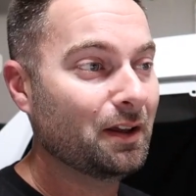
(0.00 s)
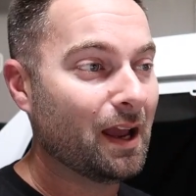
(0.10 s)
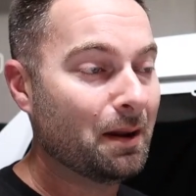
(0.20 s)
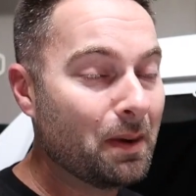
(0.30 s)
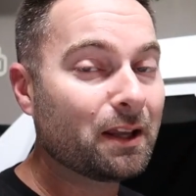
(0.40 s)

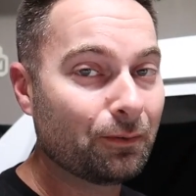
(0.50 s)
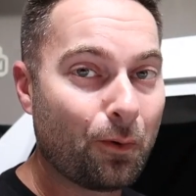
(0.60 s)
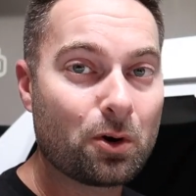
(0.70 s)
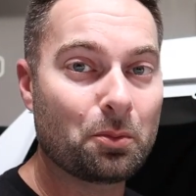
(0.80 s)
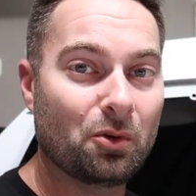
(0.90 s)
and make it
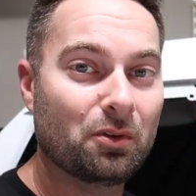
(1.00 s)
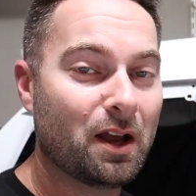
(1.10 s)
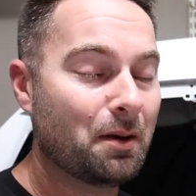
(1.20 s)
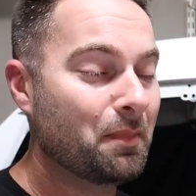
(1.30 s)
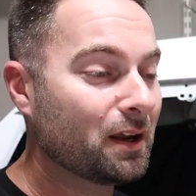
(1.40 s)
affordable.
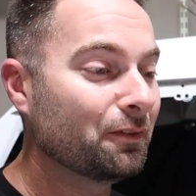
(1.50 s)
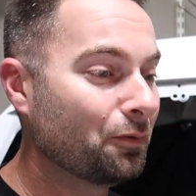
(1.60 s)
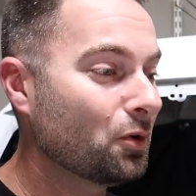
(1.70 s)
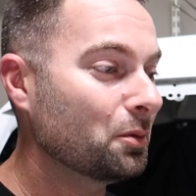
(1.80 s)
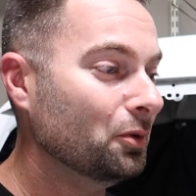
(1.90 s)

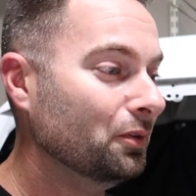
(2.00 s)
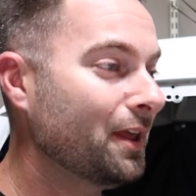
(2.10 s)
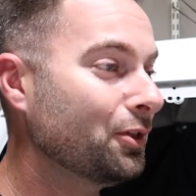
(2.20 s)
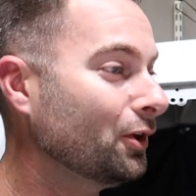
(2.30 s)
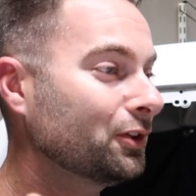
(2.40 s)
I
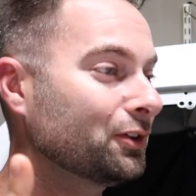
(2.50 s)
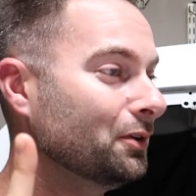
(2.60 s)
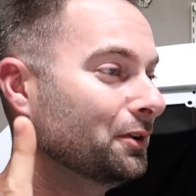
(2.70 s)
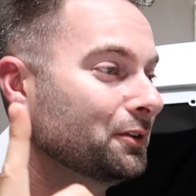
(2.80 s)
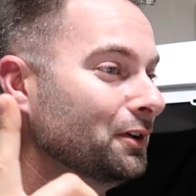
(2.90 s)
thought that
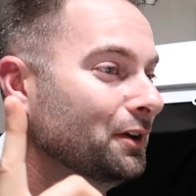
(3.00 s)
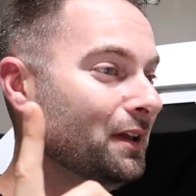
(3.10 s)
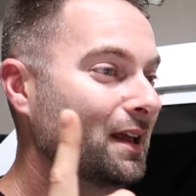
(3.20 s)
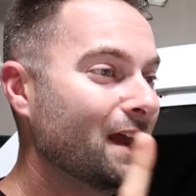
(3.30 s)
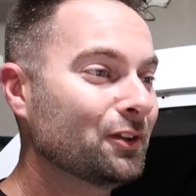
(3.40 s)

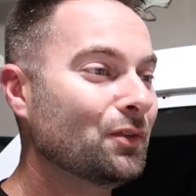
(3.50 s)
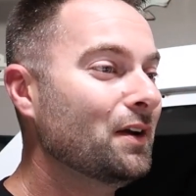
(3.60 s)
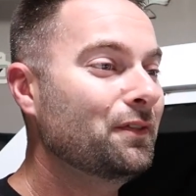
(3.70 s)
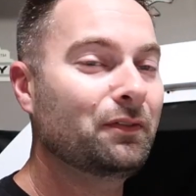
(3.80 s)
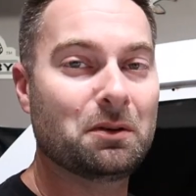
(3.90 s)
the
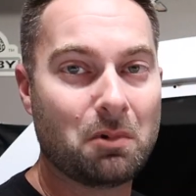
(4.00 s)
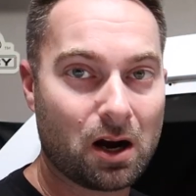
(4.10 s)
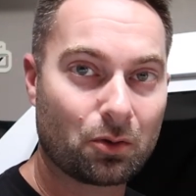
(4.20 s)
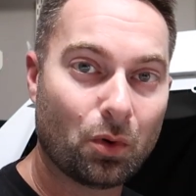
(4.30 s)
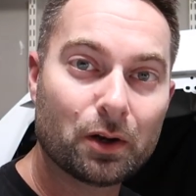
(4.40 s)
S550
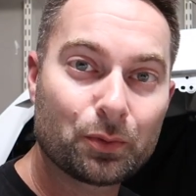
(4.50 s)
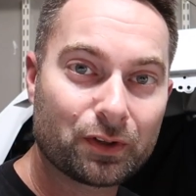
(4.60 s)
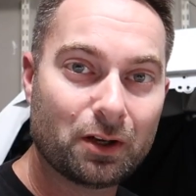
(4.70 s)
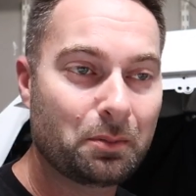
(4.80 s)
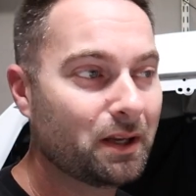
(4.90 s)
Mach 1 was
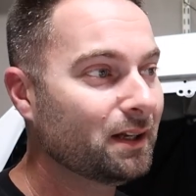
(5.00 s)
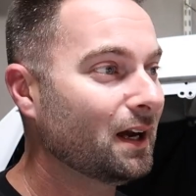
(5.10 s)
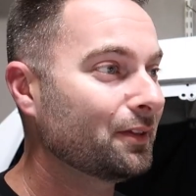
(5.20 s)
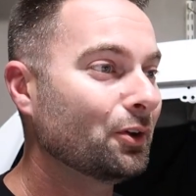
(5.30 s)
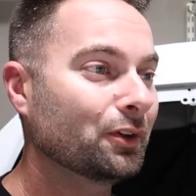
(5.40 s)
going to be it.
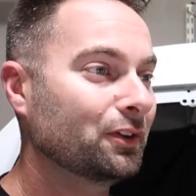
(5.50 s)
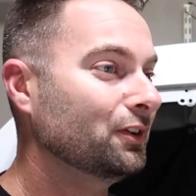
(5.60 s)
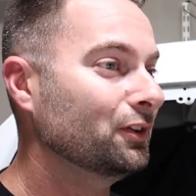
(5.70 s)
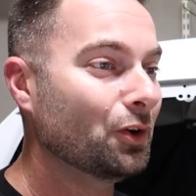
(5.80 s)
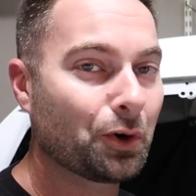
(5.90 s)
I thought that
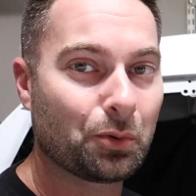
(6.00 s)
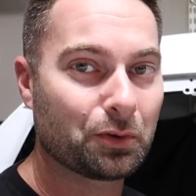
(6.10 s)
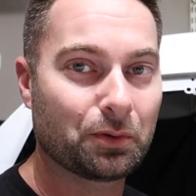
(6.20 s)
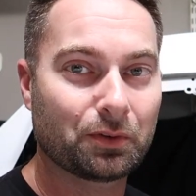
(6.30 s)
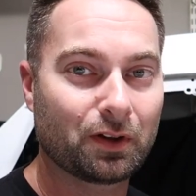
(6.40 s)
the Dark
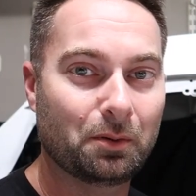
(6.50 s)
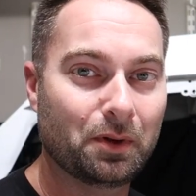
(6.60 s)
Horse was going to